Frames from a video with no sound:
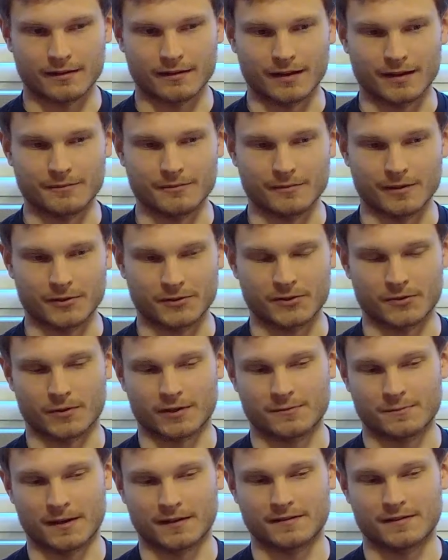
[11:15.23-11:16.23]
I'm also
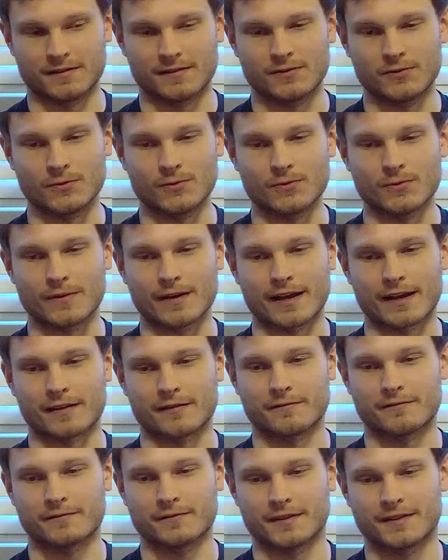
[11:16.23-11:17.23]
expected to
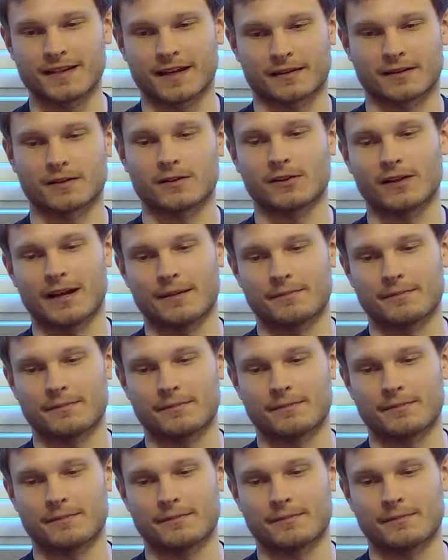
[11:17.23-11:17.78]
have the technical